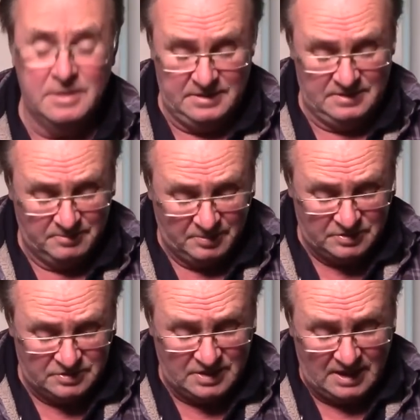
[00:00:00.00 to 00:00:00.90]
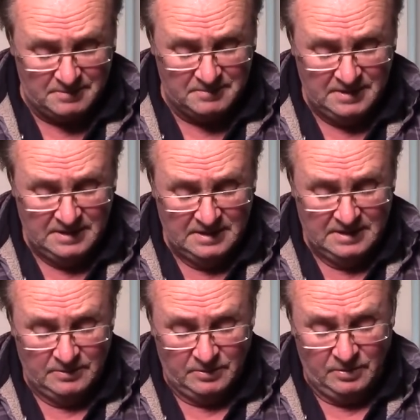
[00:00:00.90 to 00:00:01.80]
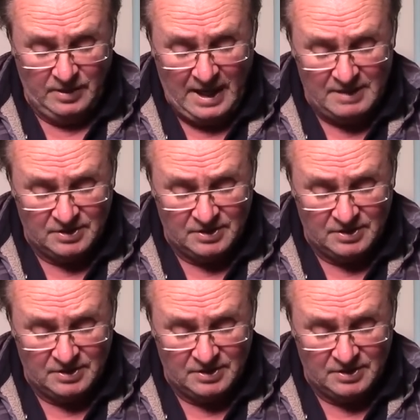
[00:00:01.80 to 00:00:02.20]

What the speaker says: But we're going to have